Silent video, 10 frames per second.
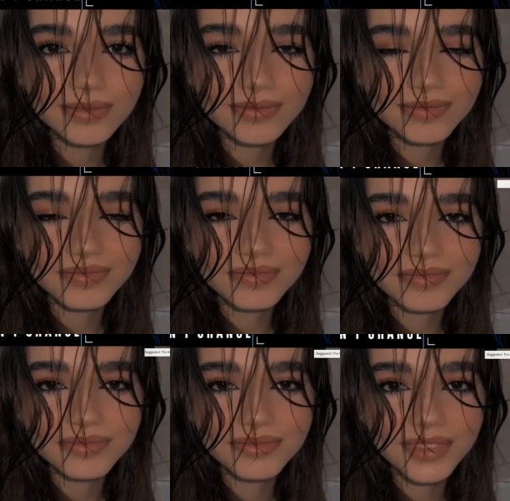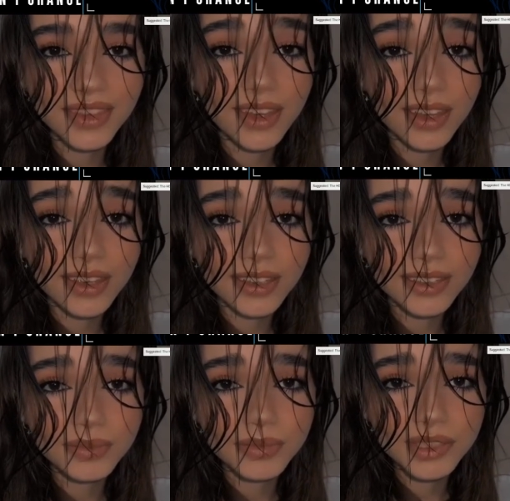And then he, he died. I mean,
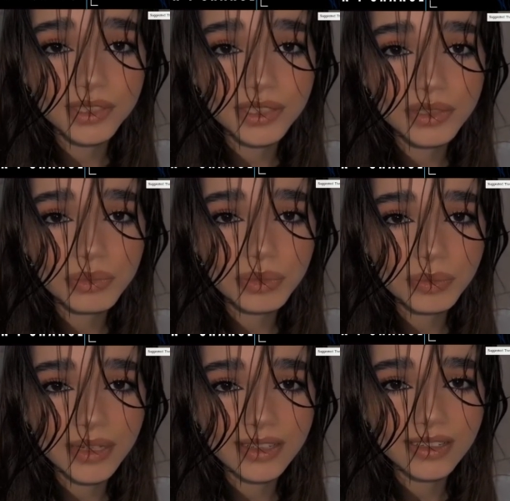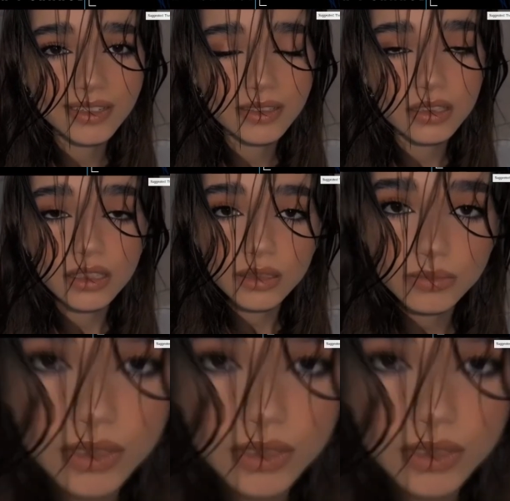like, he was gone just like that.